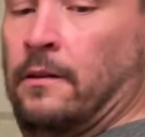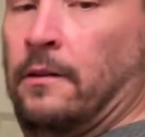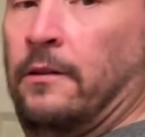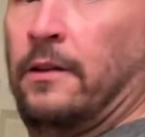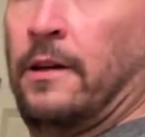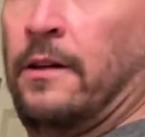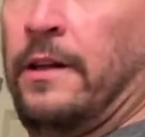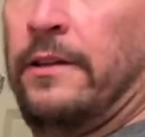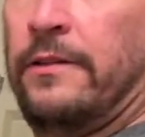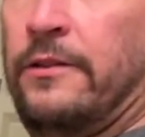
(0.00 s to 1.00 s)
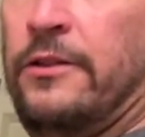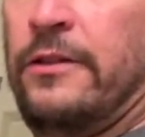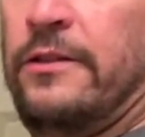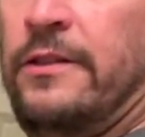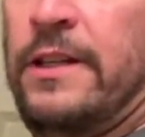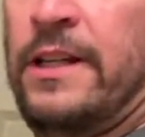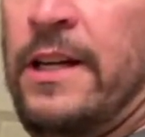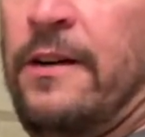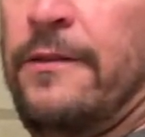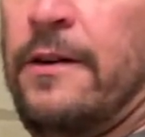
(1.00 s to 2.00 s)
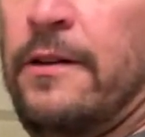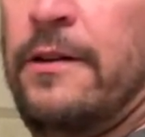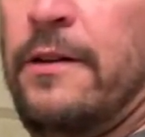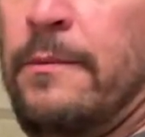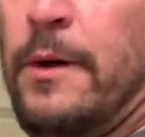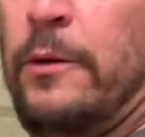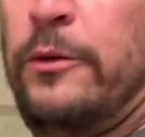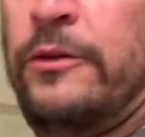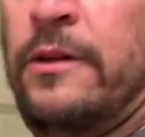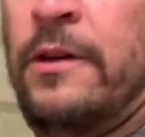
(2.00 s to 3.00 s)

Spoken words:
you see how that's just sticking out further than most?